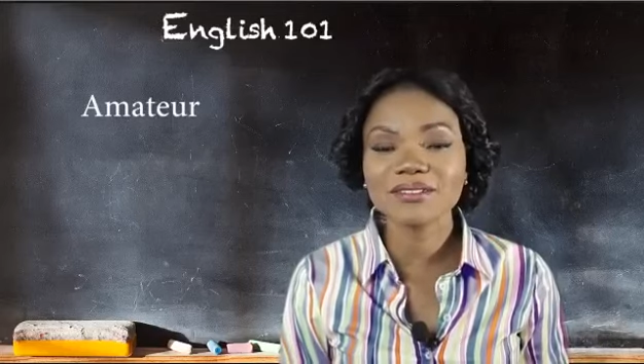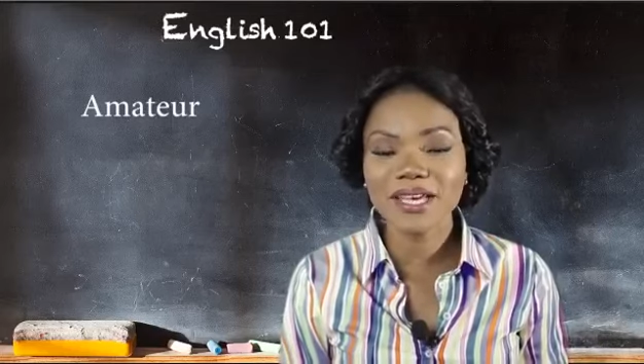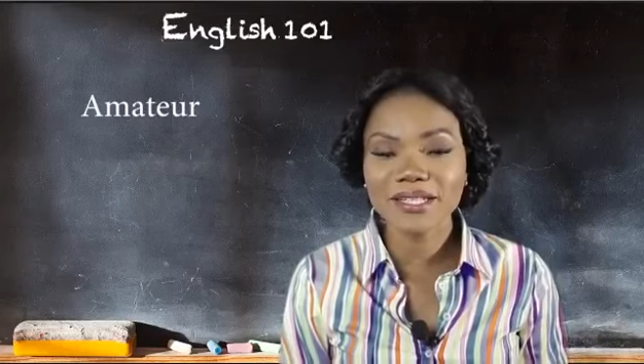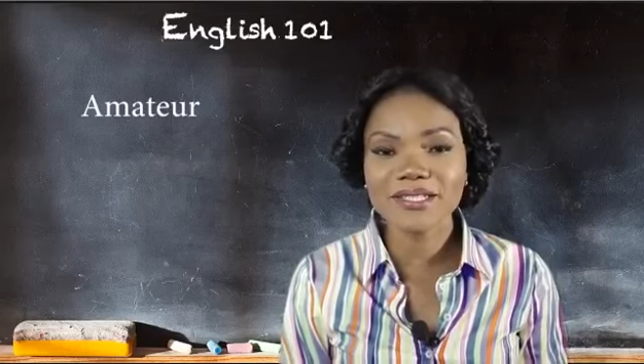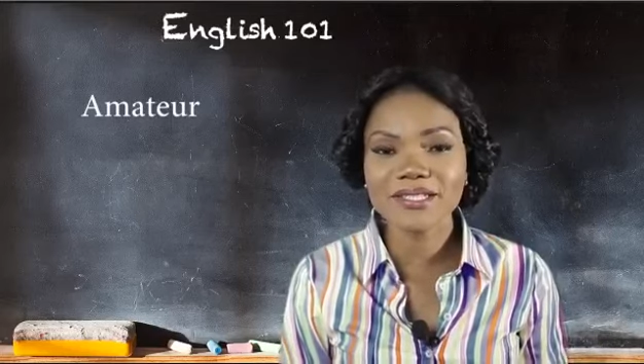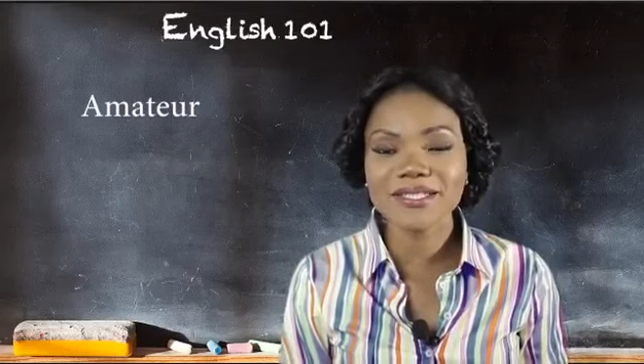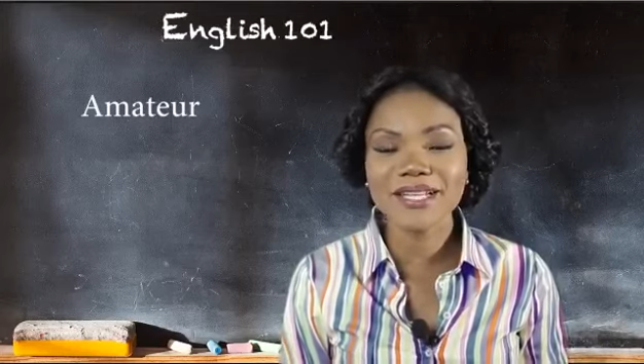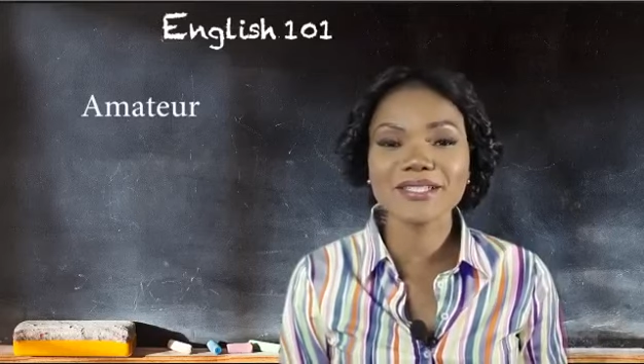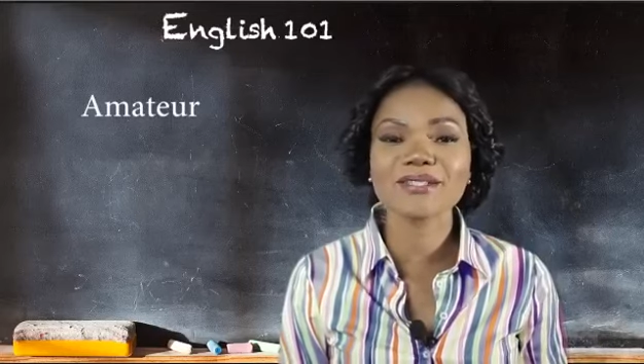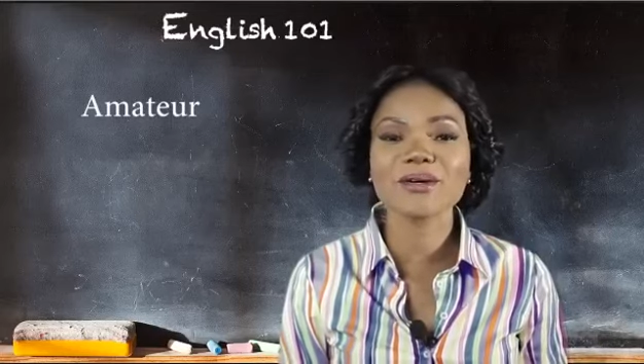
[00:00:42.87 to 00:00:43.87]
Yes,
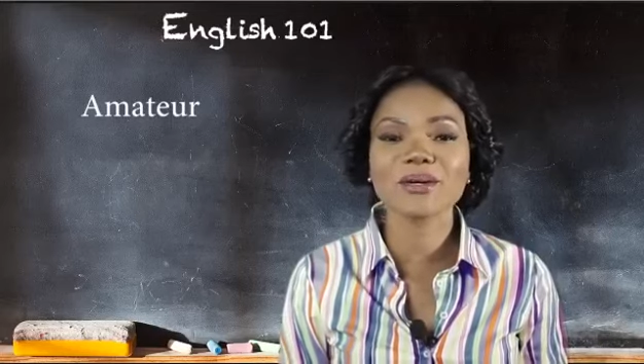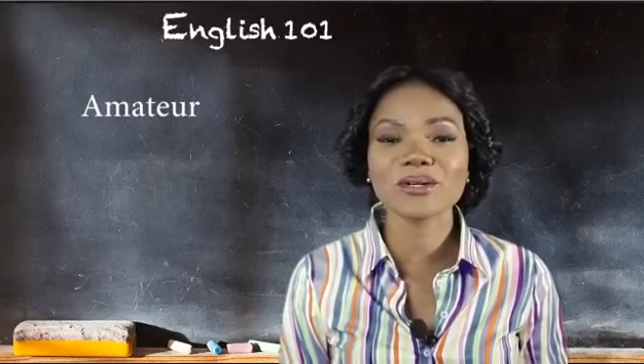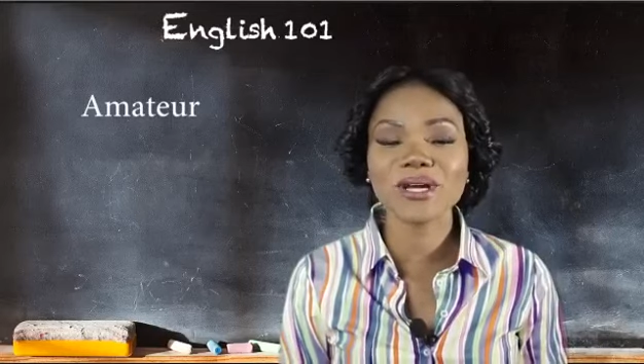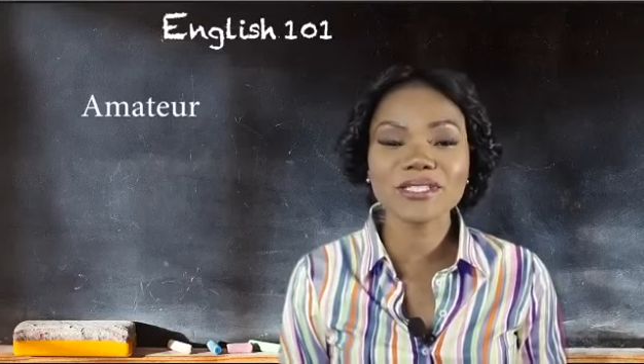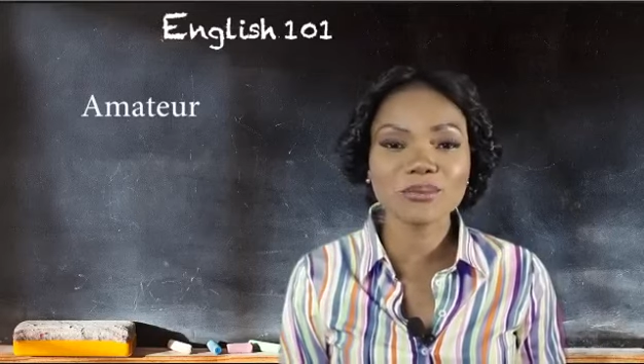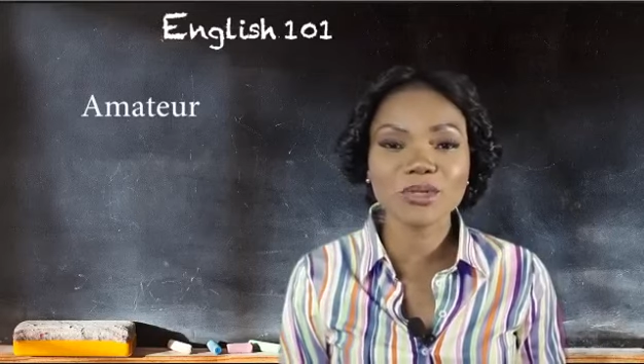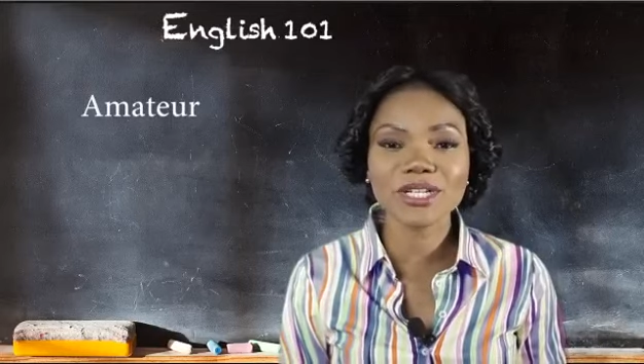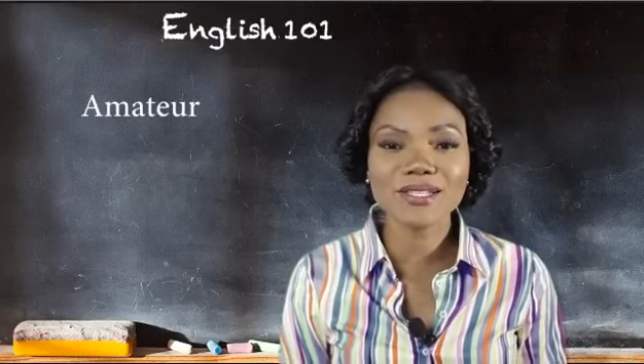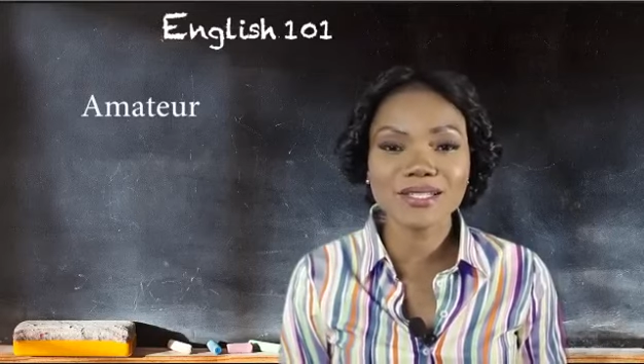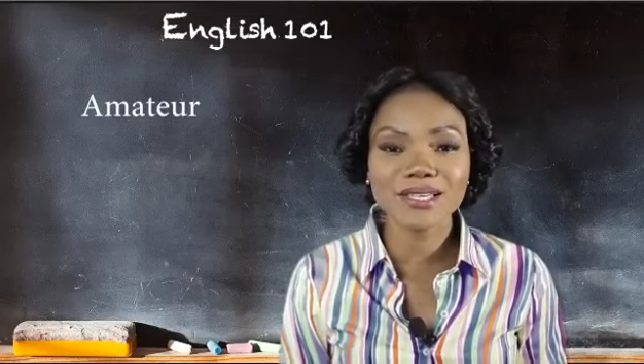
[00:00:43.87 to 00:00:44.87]
that is the correct
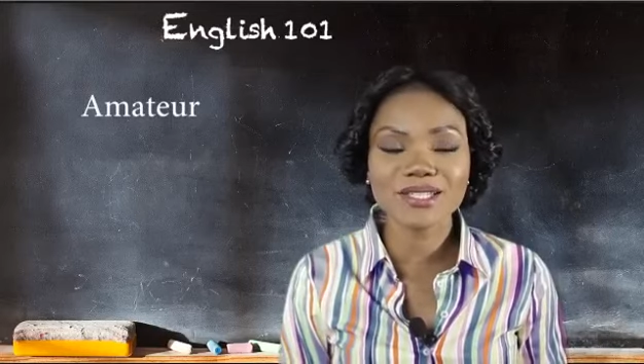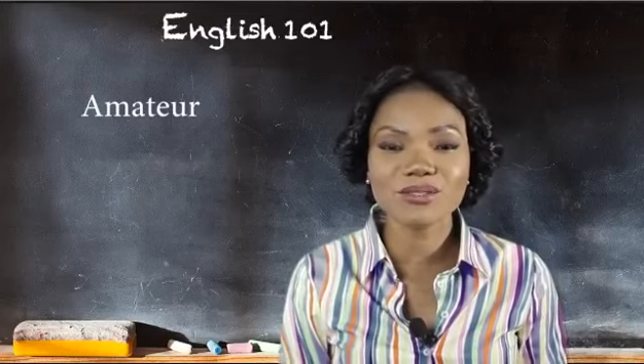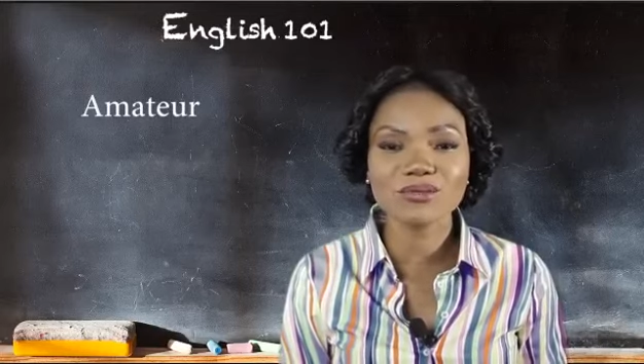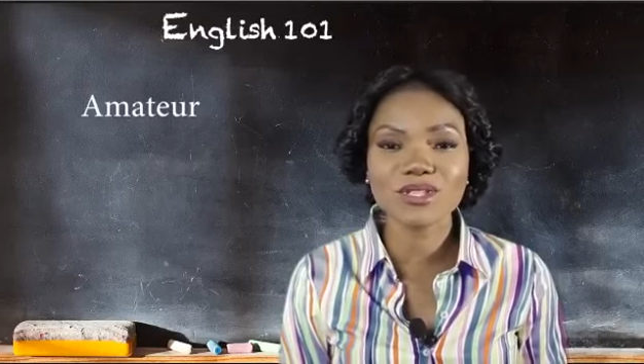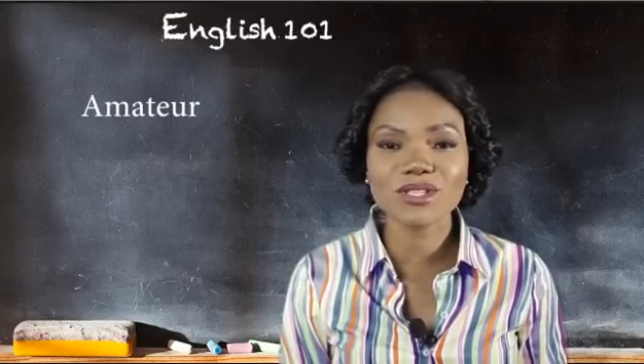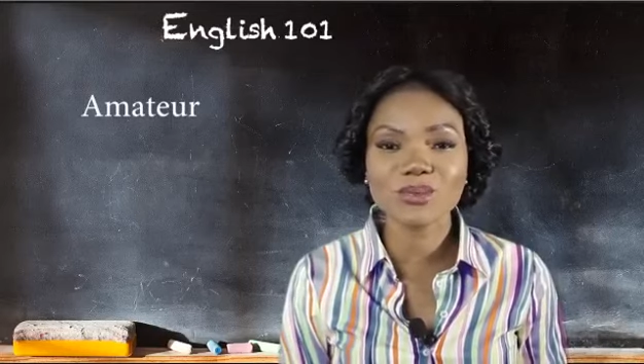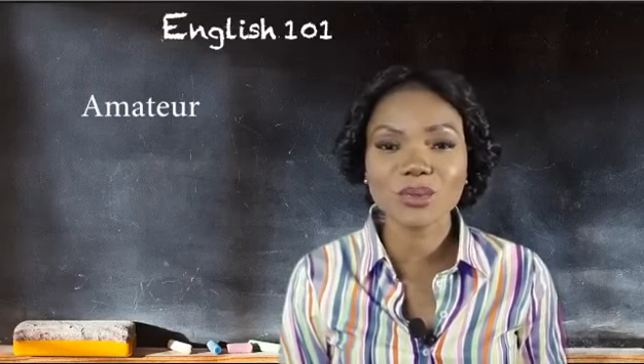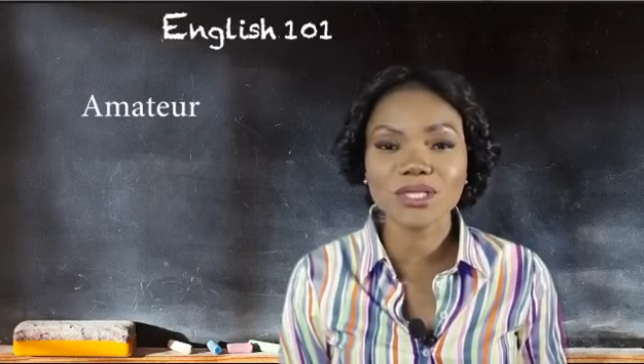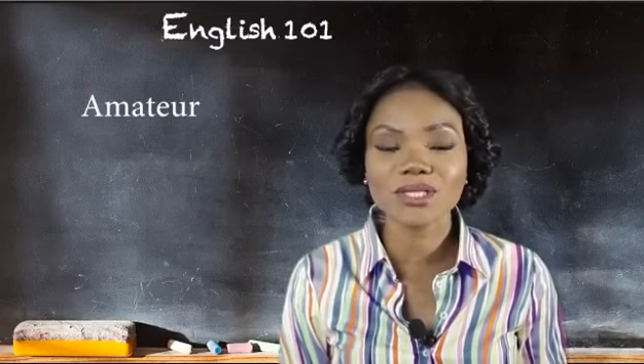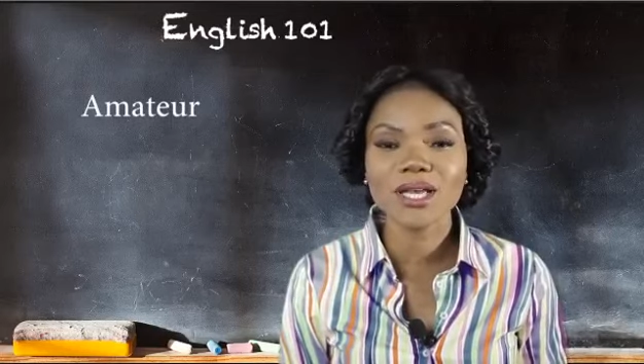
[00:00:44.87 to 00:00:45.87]
pronunciation for
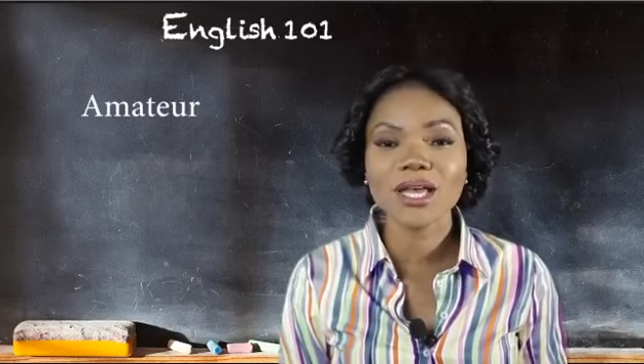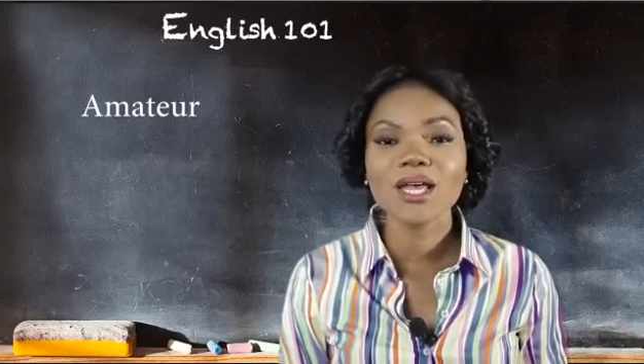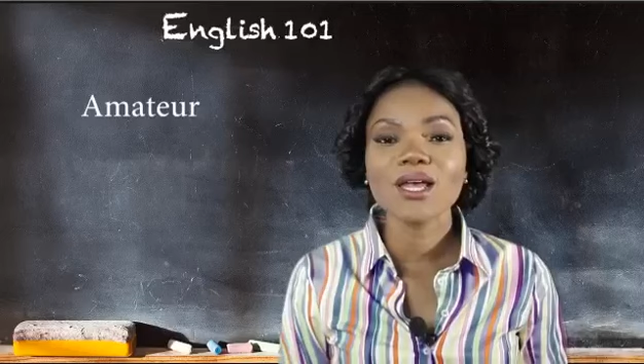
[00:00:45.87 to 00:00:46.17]
this word.